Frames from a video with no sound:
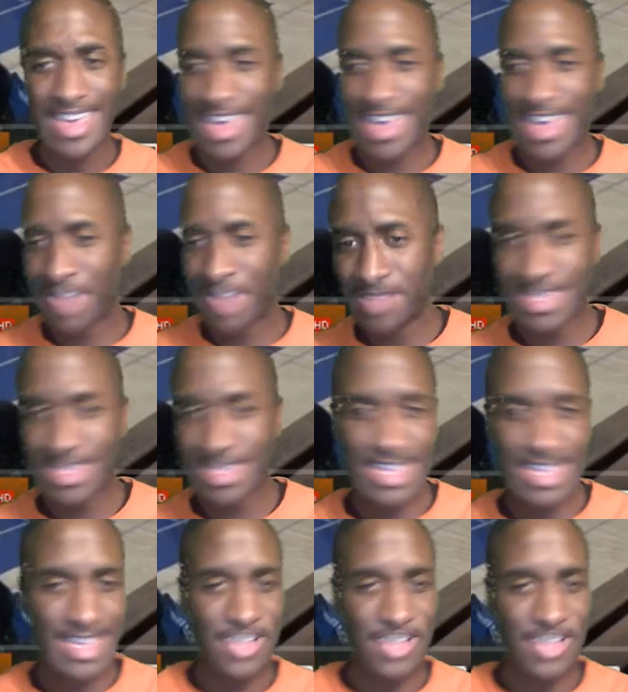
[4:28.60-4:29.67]

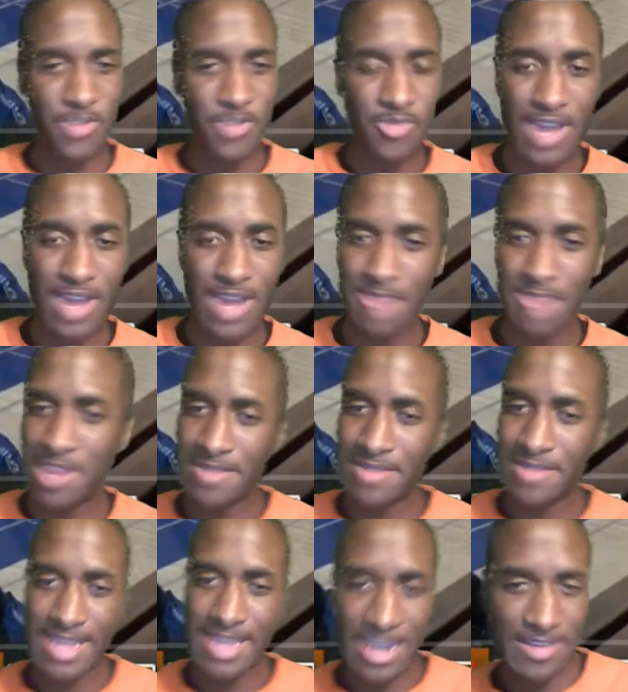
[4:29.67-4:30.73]
everything in your
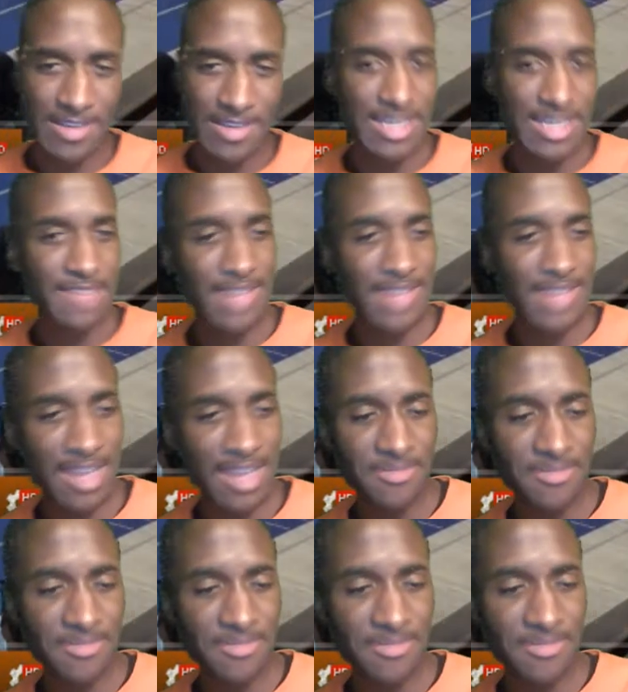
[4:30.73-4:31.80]
primary area of
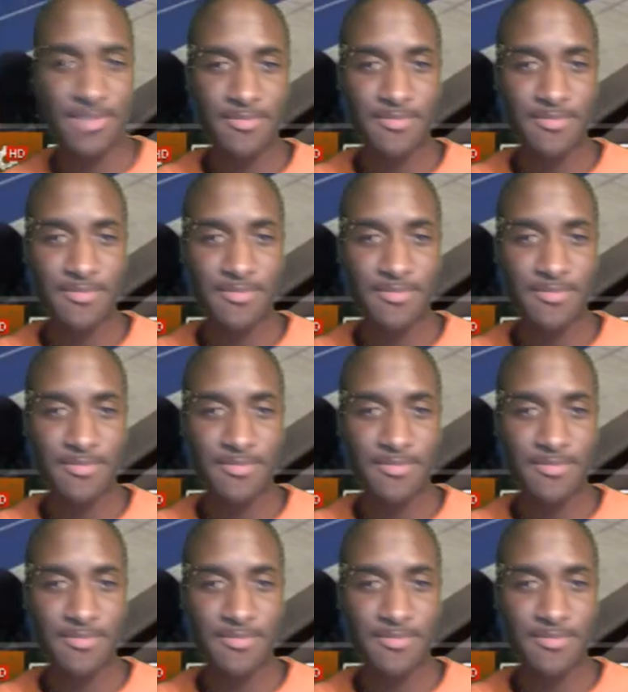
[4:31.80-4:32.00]
coverage.